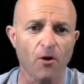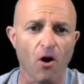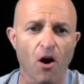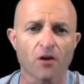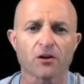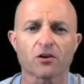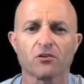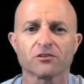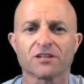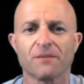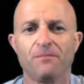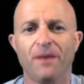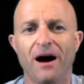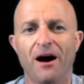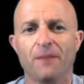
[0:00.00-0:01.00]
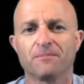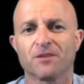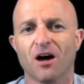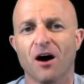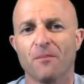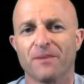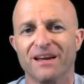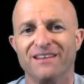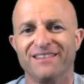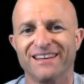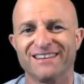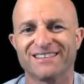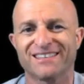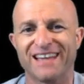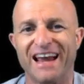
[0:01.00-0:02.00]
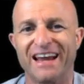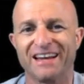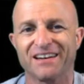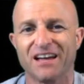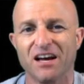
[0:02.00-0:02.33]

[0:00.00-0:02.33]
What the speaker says: articles that popped up in the St.